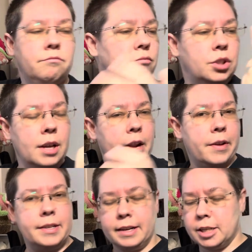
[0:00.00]
Just kind of
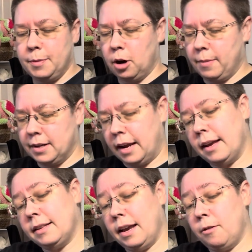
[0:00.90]
as an experiment. I
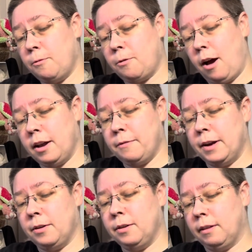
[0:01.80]
guess I can frog if I
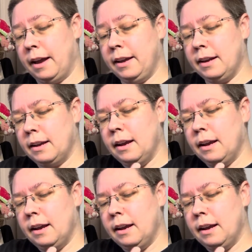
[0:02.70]
don't like it.